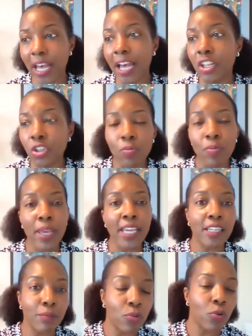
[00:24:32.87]
How do you
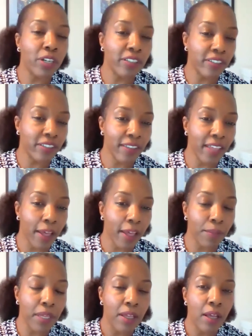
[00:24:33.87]
make it important to them?